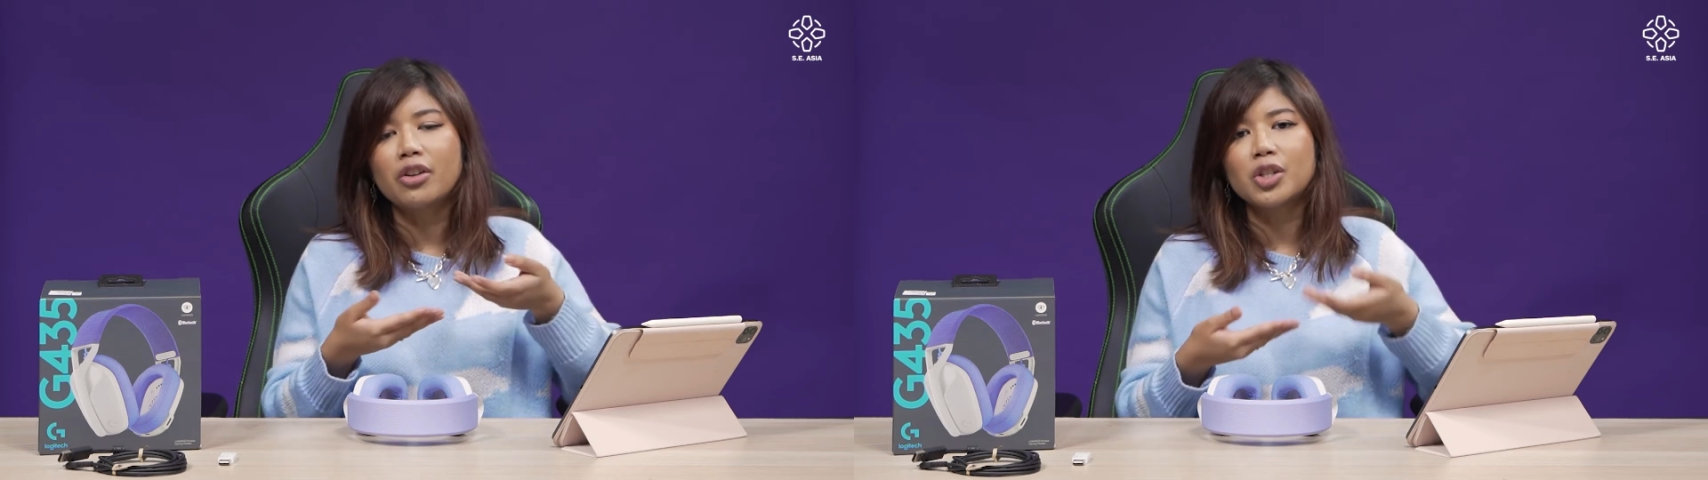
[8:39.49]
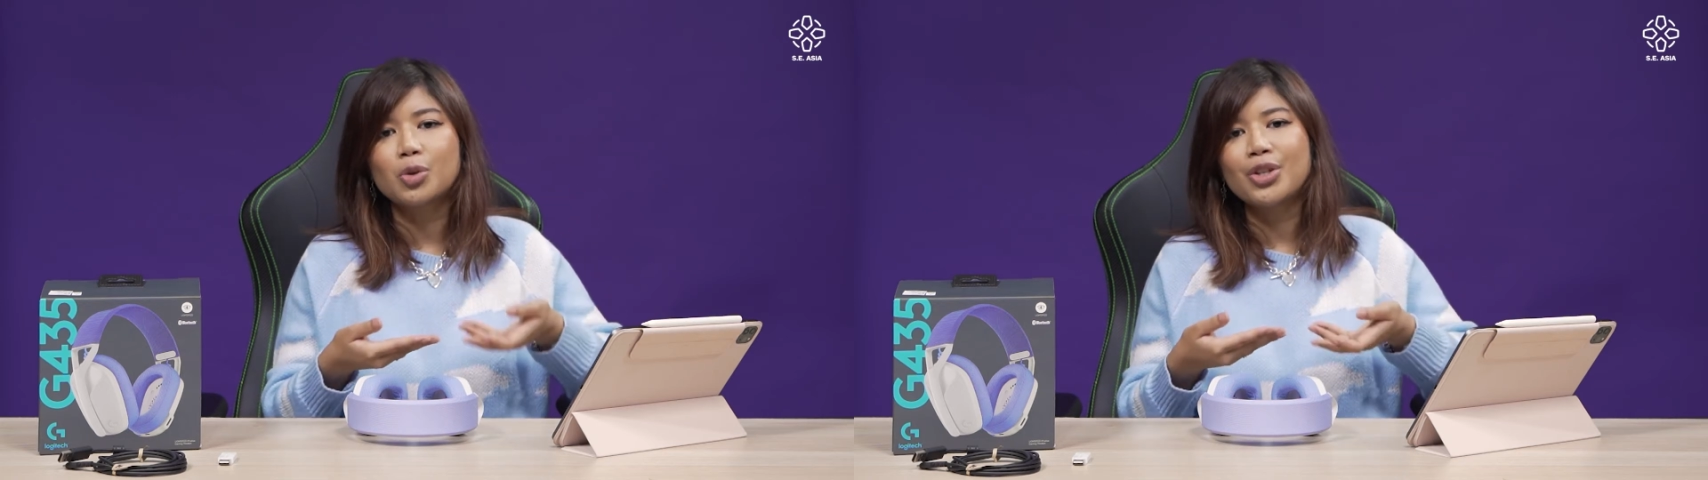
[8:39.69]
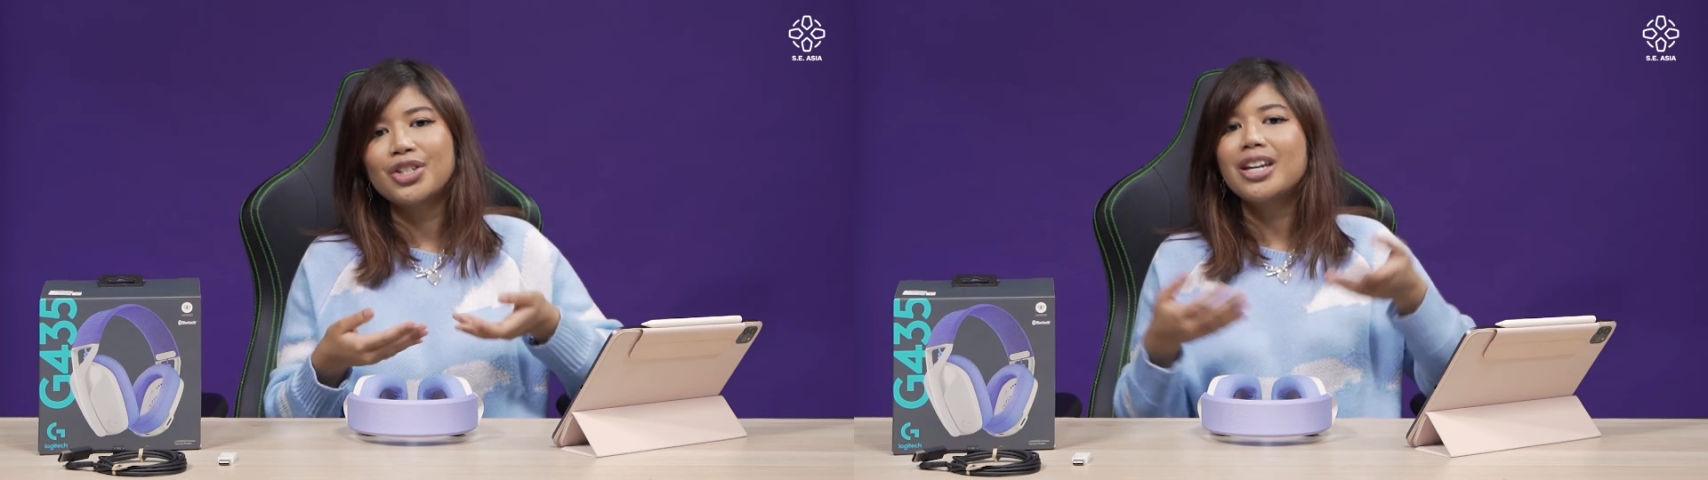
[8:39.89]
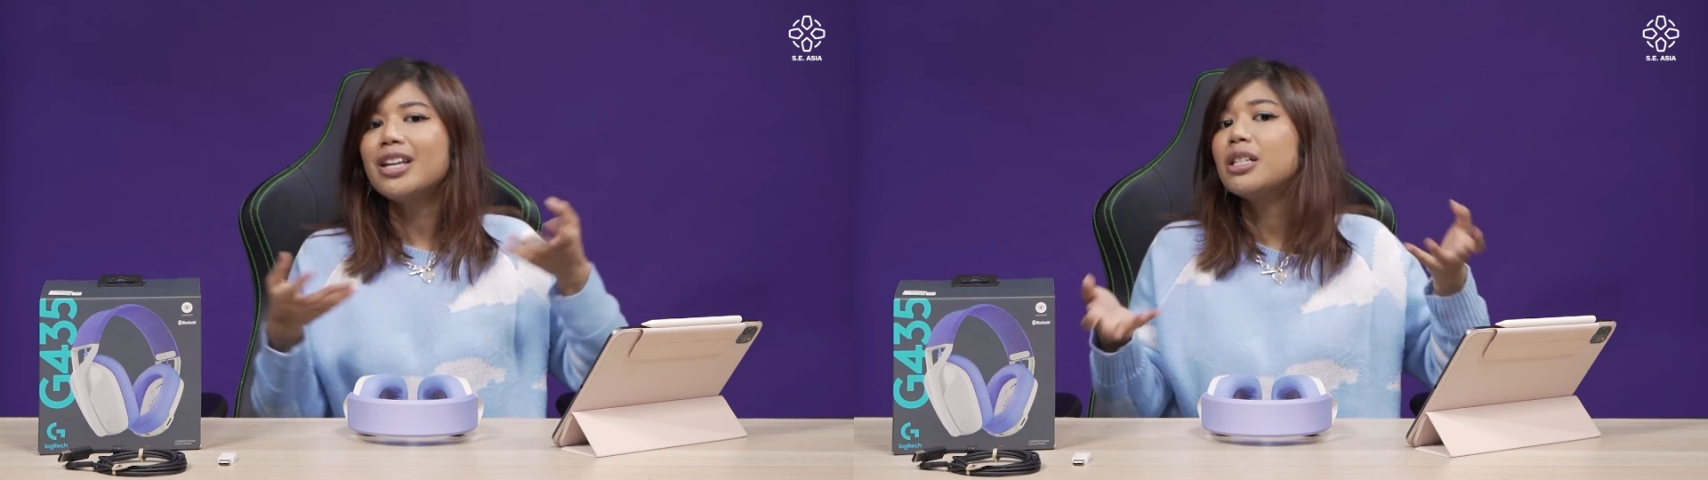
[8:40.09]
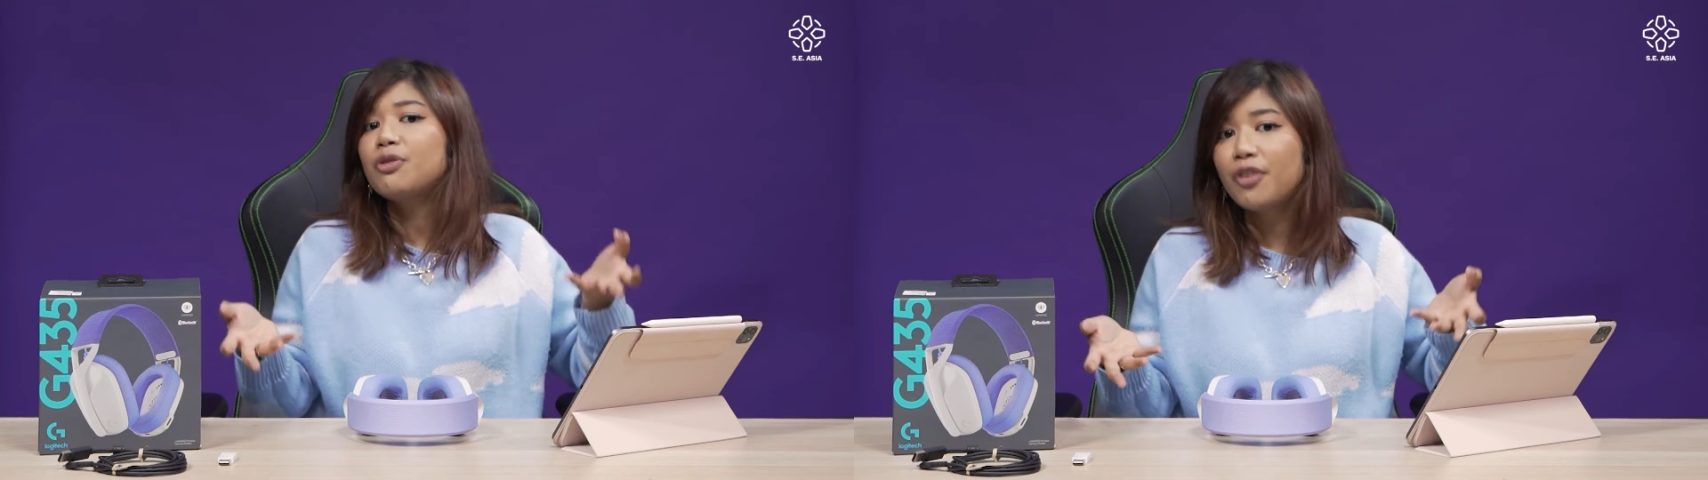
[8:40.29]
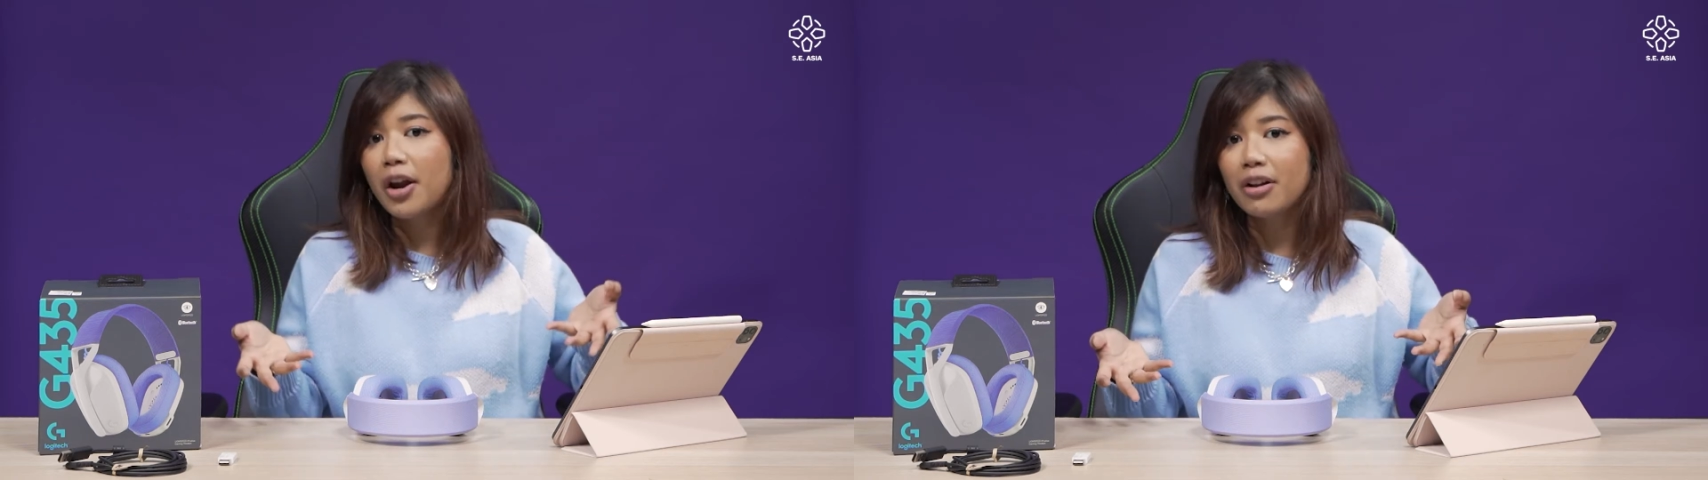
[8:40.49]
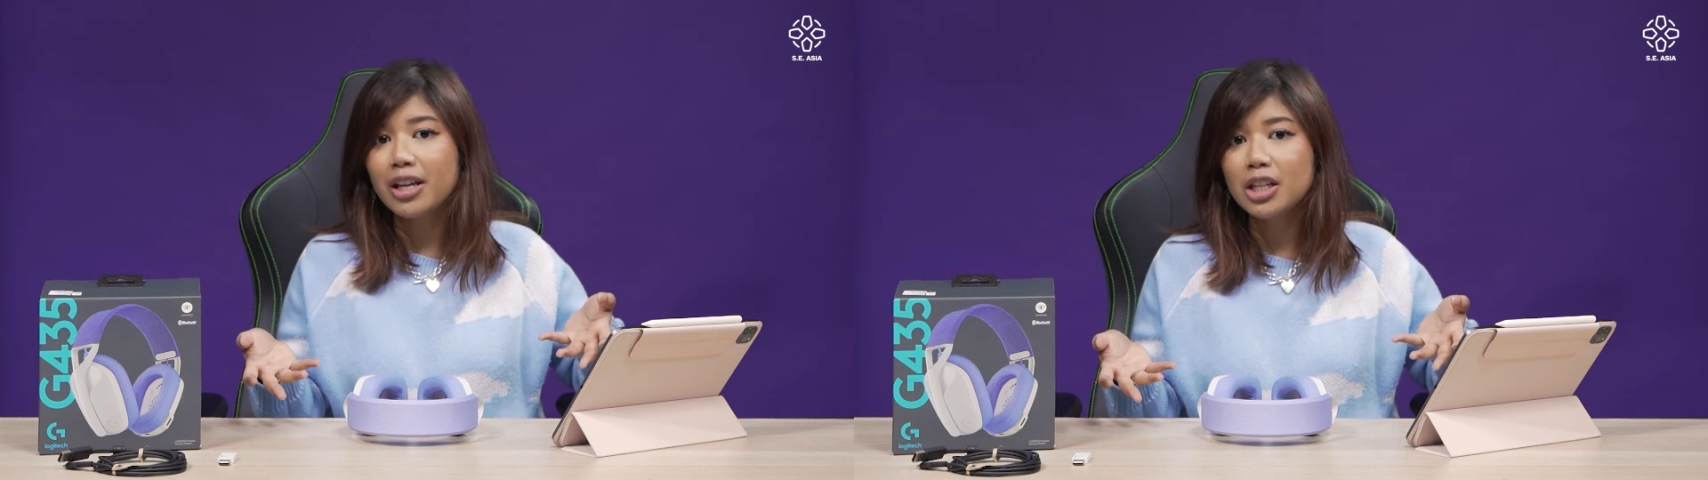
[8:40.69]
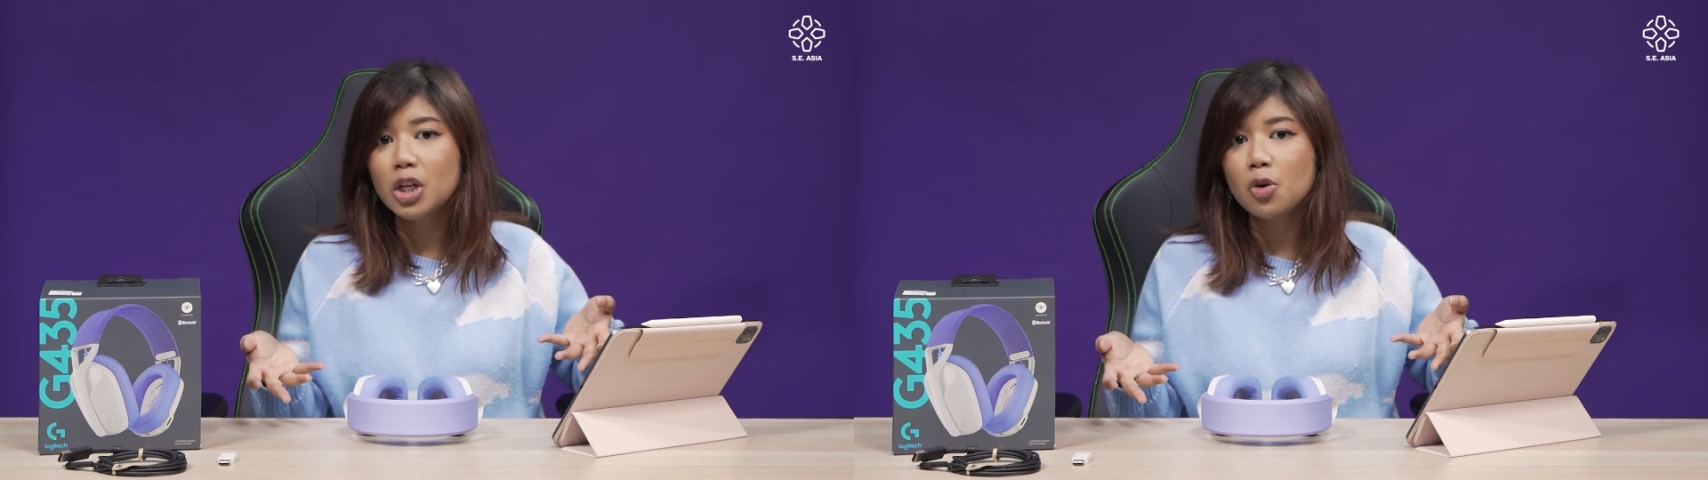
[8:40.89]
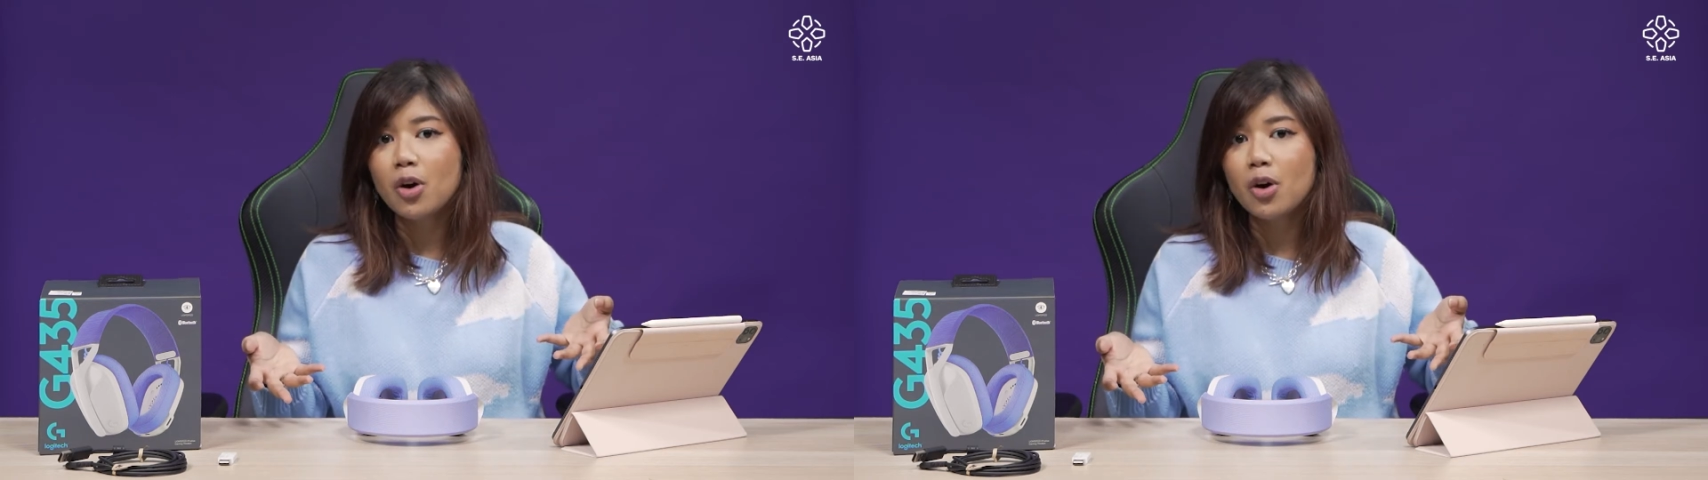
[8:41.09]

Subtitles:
on the Switch is fairly new,